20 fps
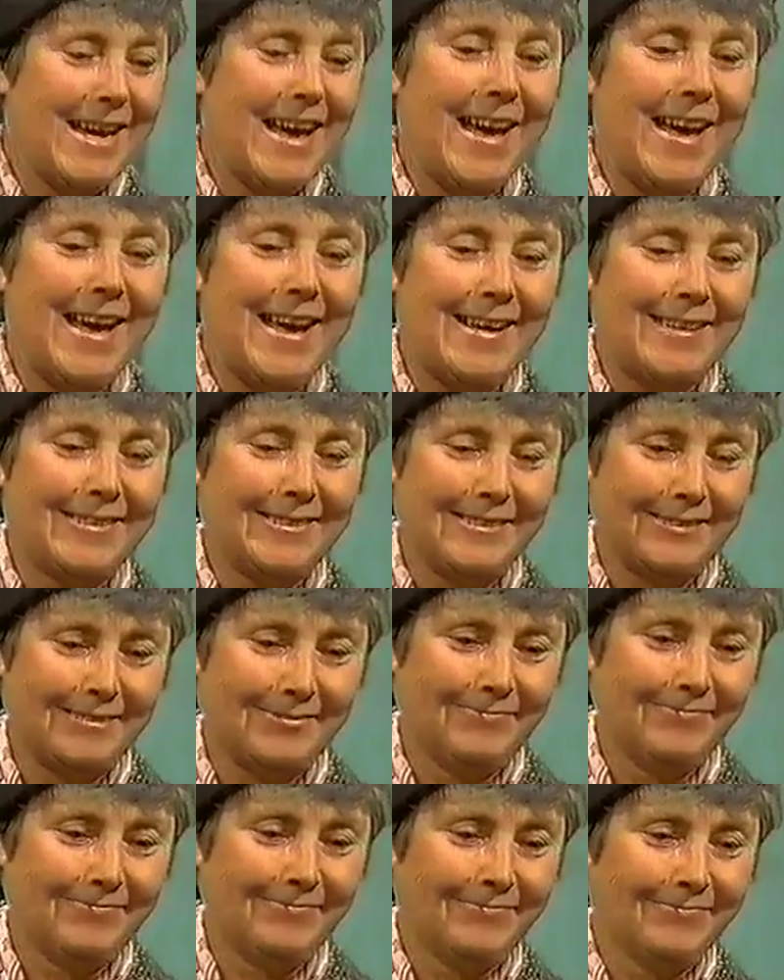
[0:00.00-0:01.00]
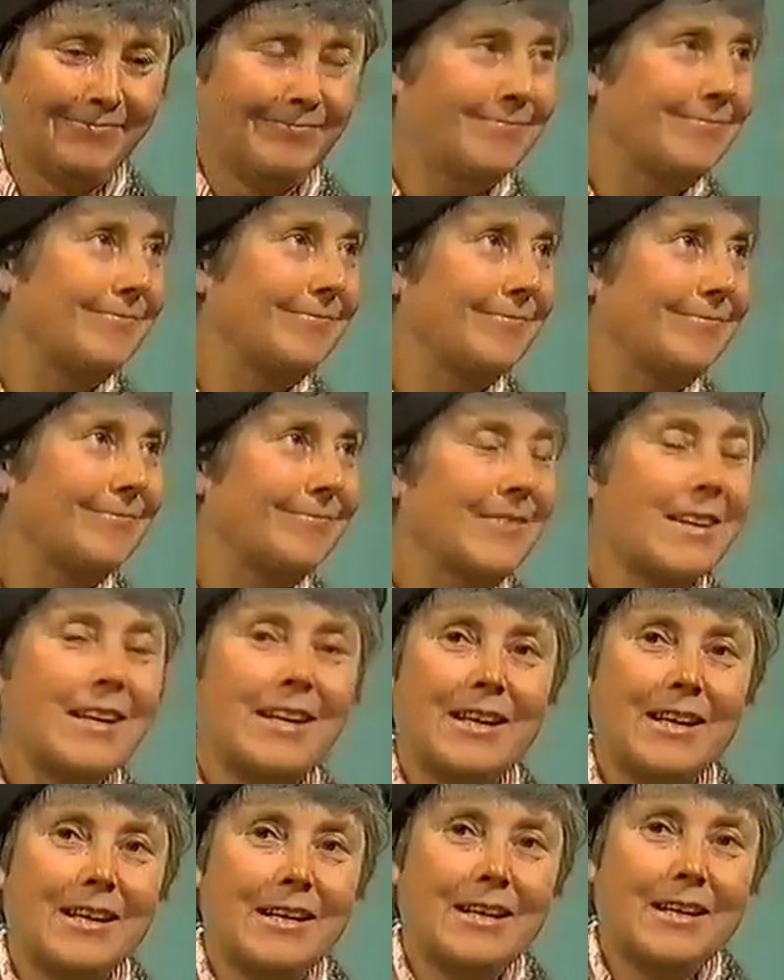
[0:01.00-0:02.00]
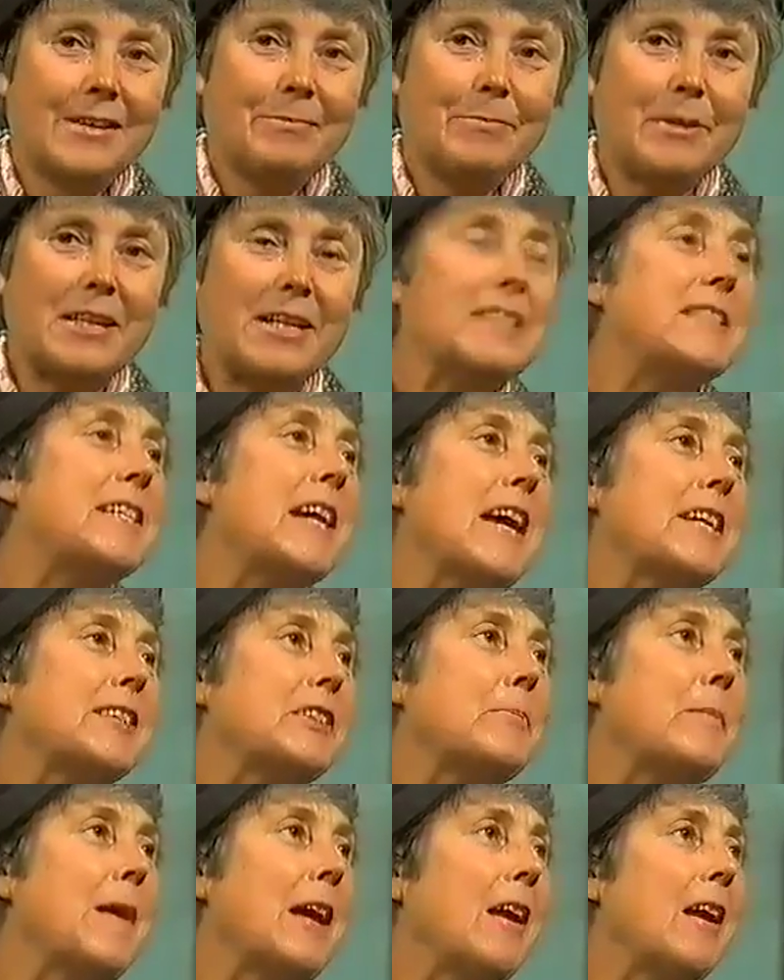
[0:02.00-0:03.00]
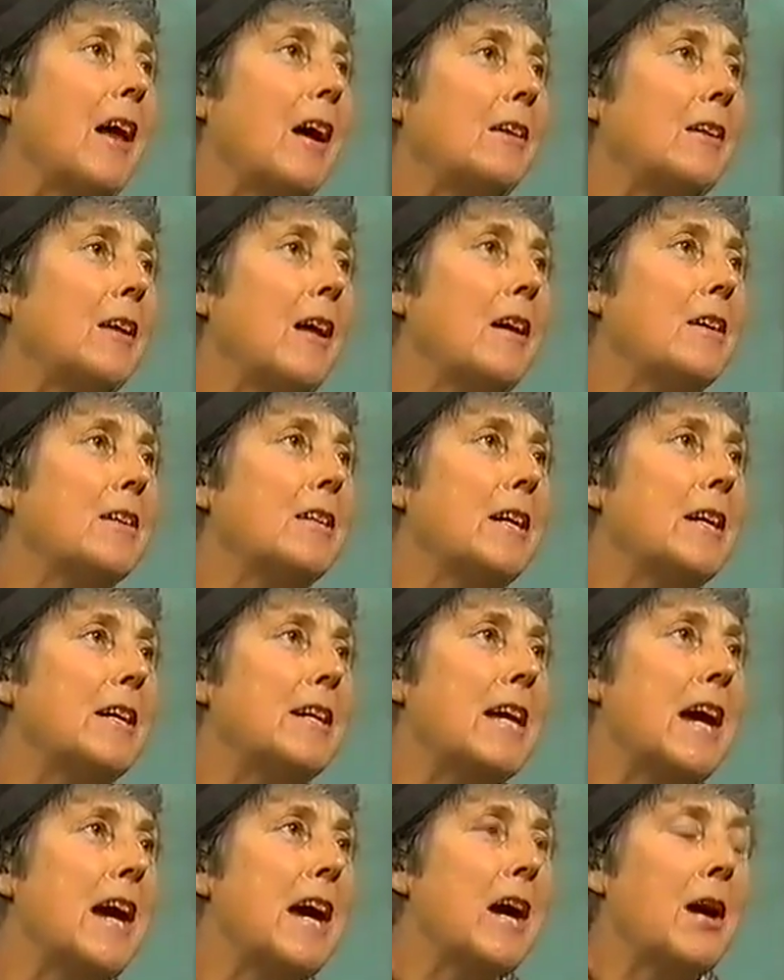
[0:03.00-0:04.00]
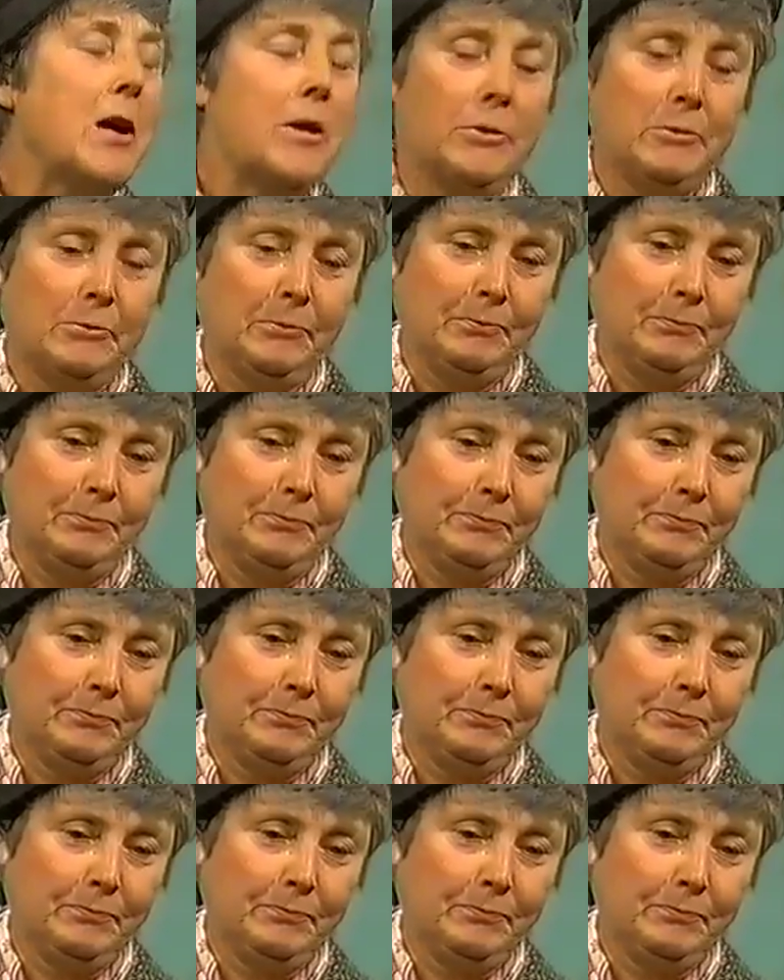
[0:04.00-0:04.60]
Yeah. but it takes me a lot longer now.